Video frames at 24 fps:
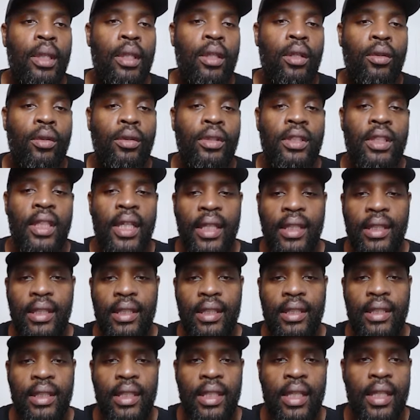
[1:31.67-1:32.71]
go check to
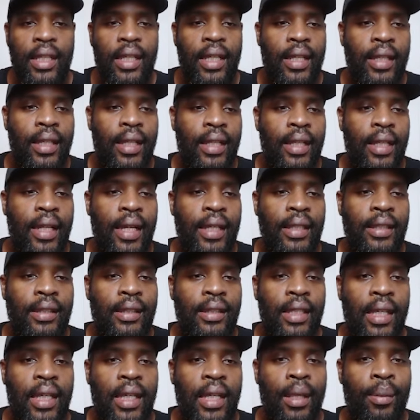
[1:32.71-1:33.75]
see in their
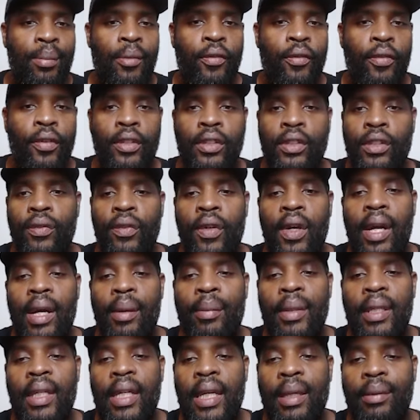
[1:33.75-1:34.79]
last game. First of all, how
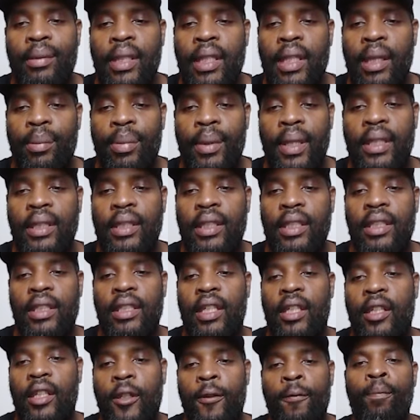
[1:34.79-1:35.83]
many games did they play to
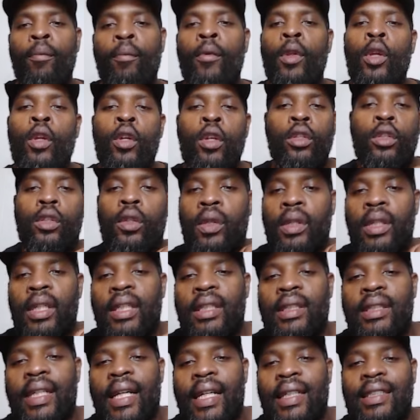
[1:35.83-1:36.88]
each other? So it
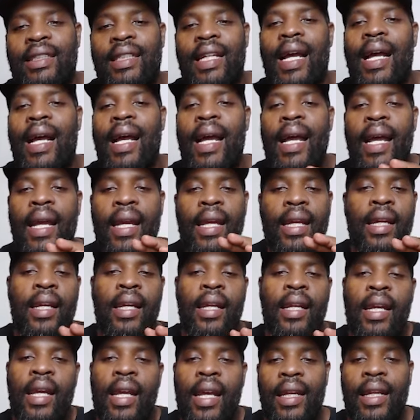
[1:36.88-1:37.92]
looks like Sky
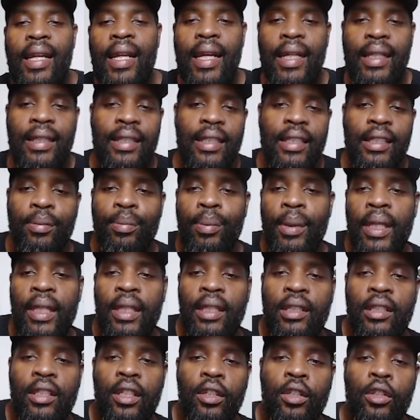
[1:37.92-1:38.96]
and Aces played
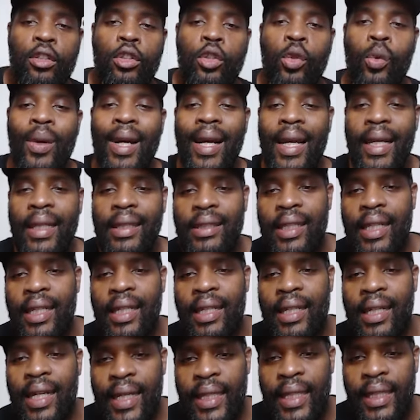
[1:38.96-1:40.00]
each other twice,
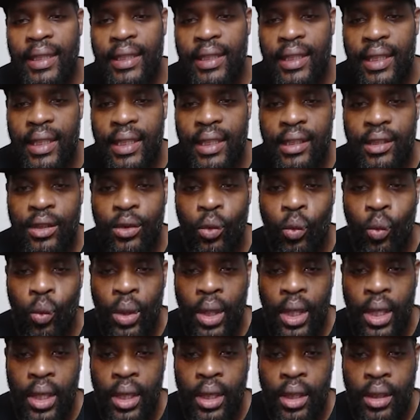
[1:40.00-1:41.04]
and Aces
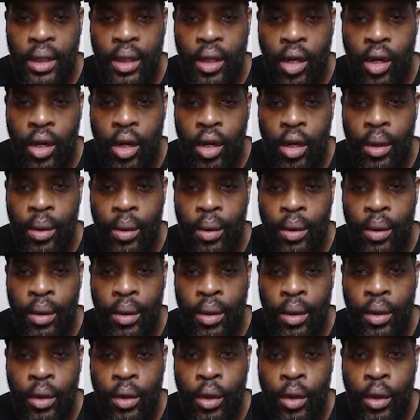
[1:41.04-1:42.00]
won on,